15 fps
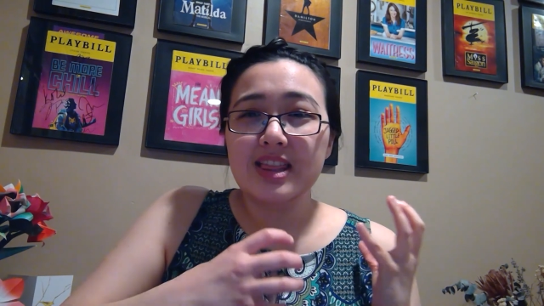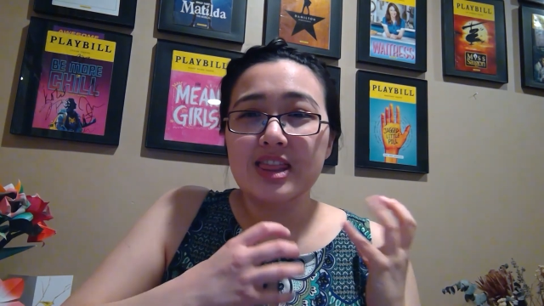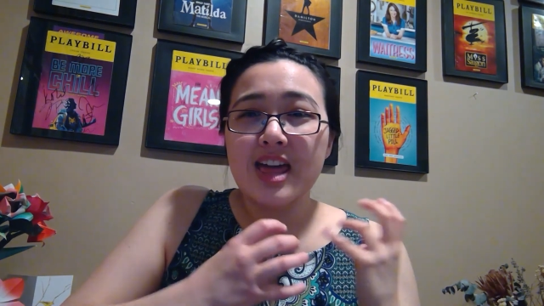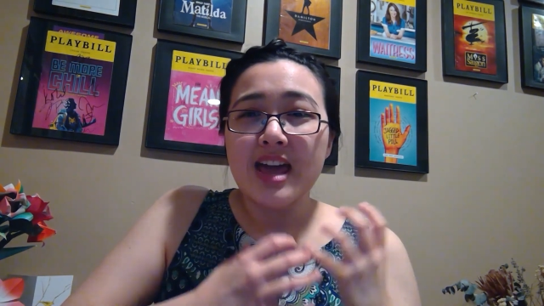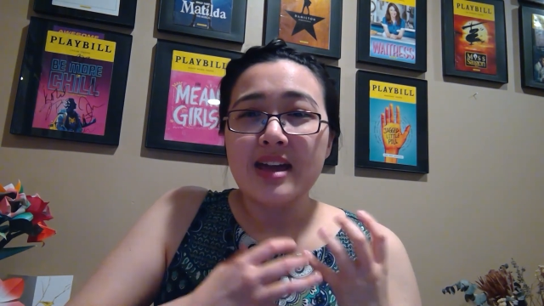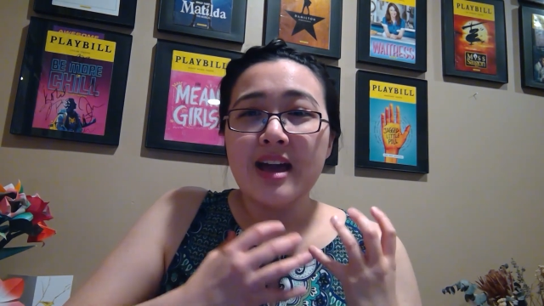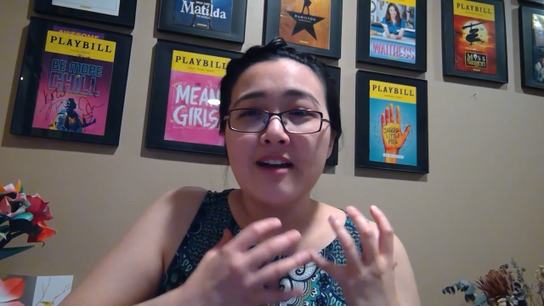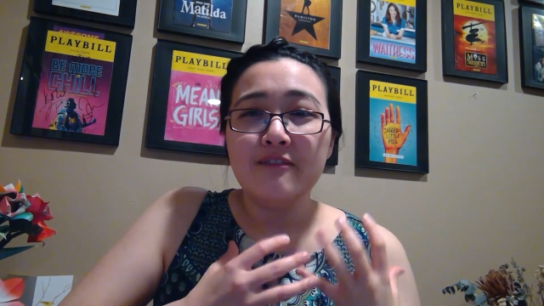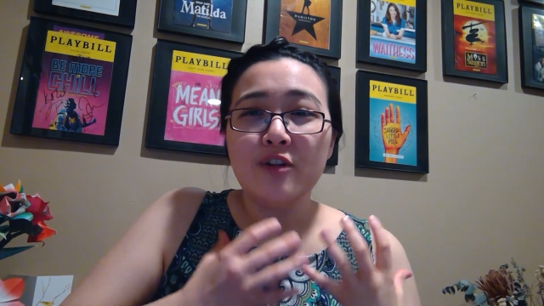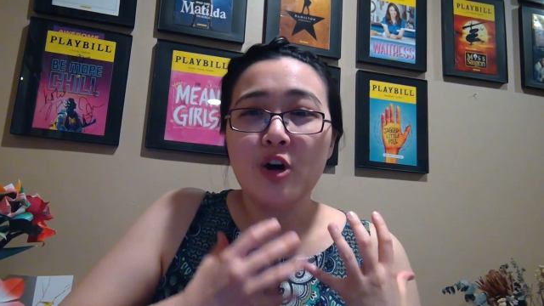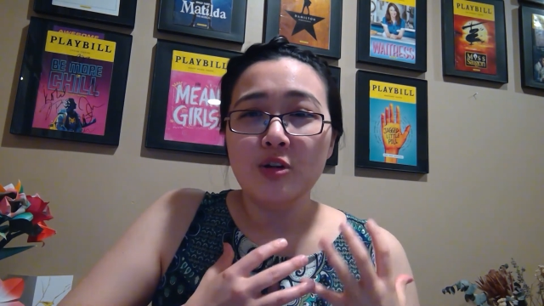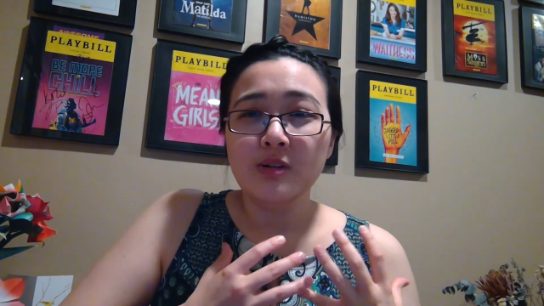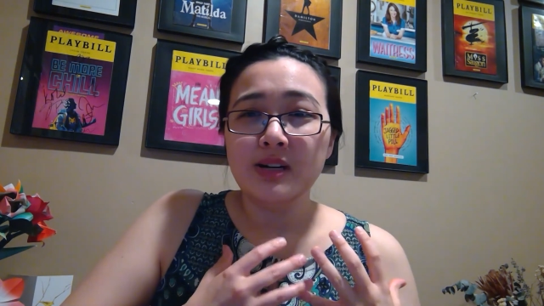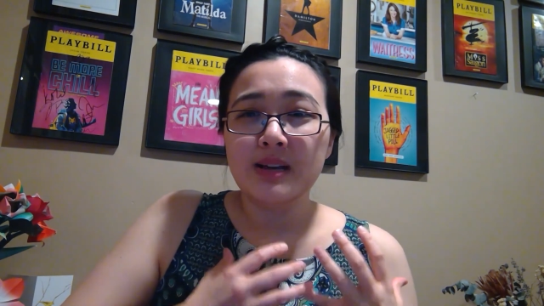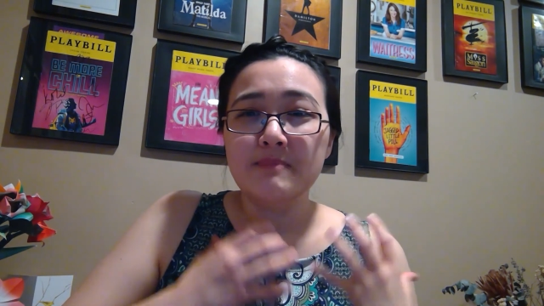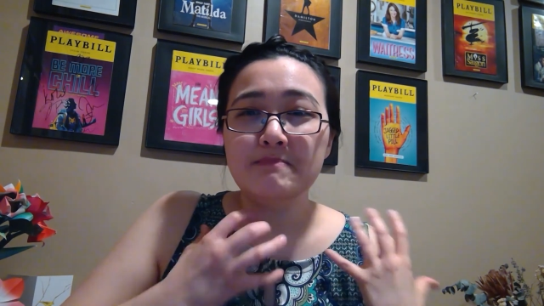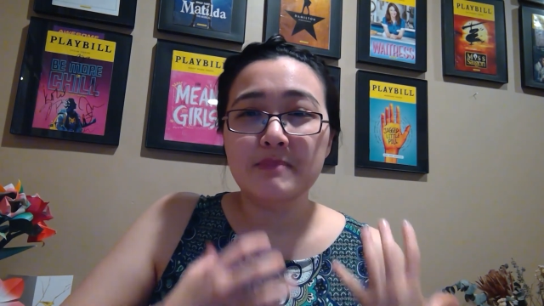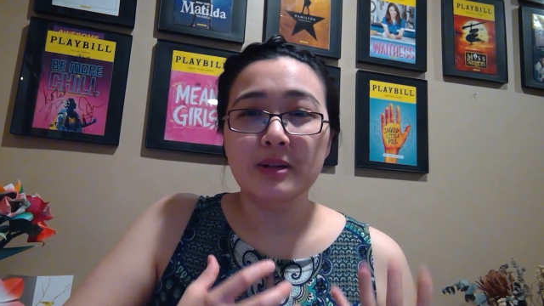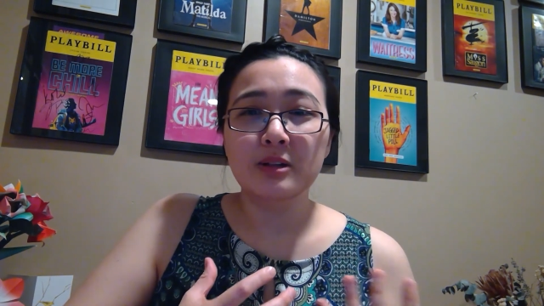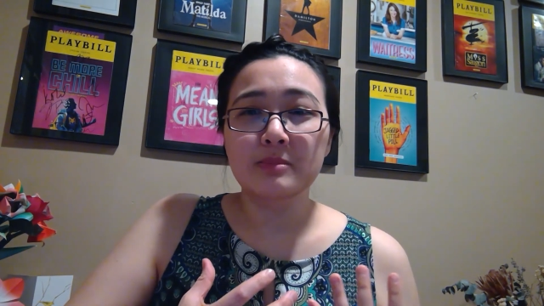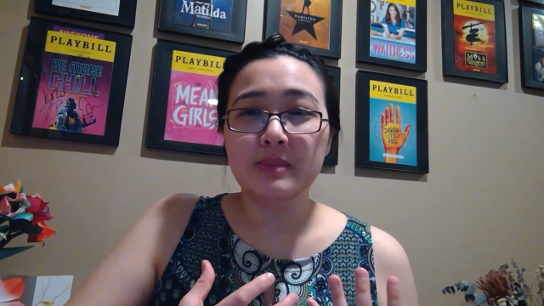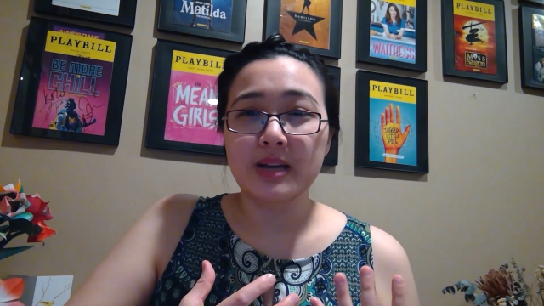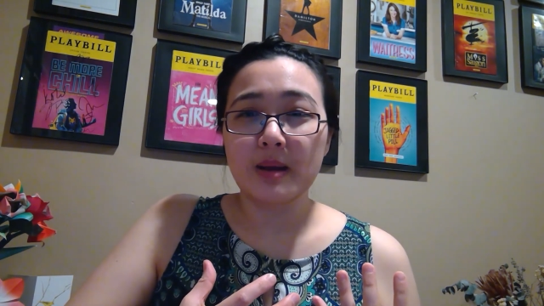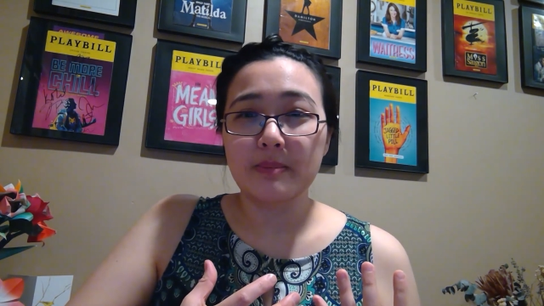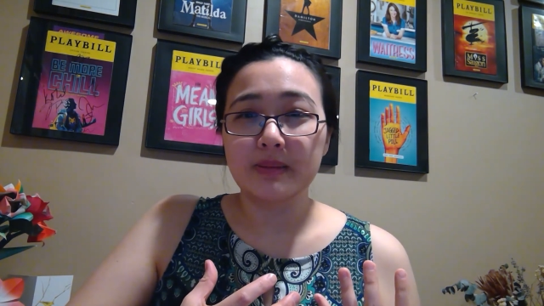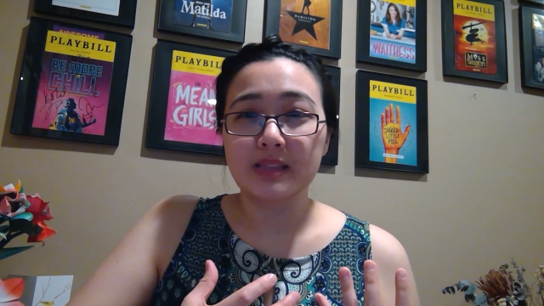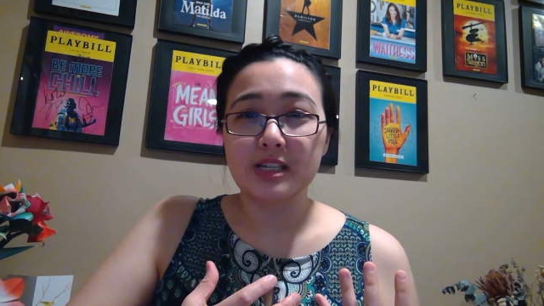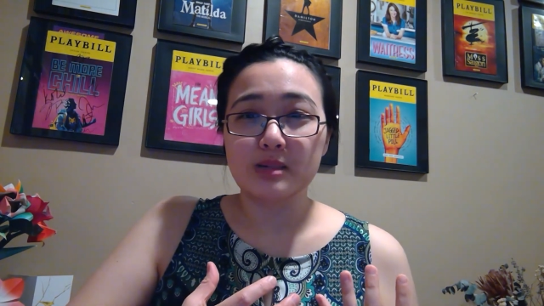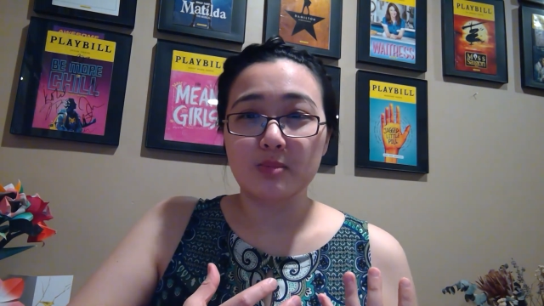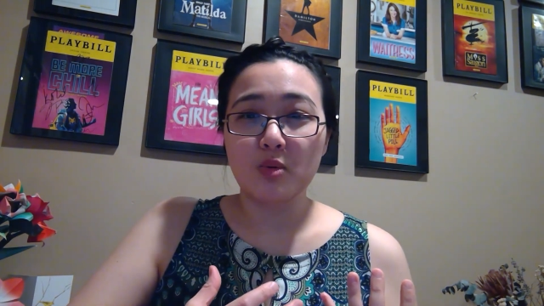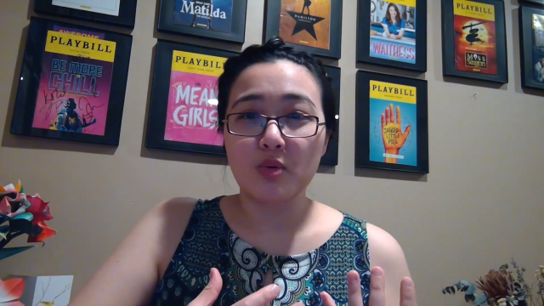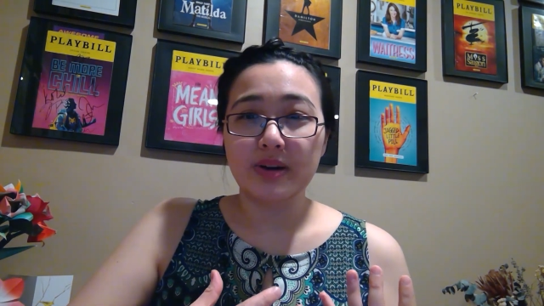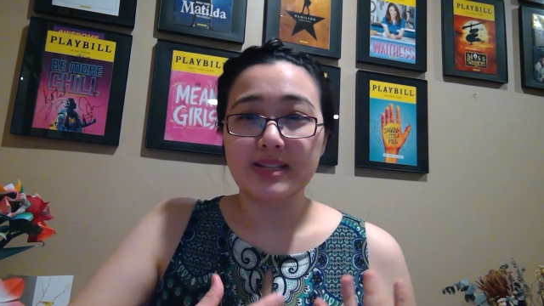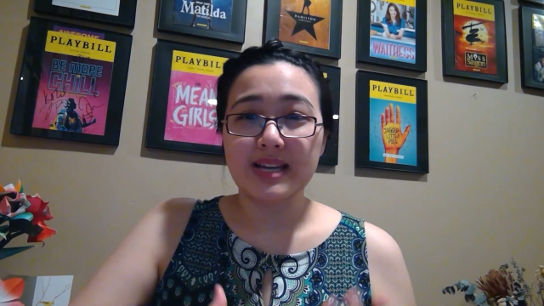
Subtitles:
they have already built me up at this point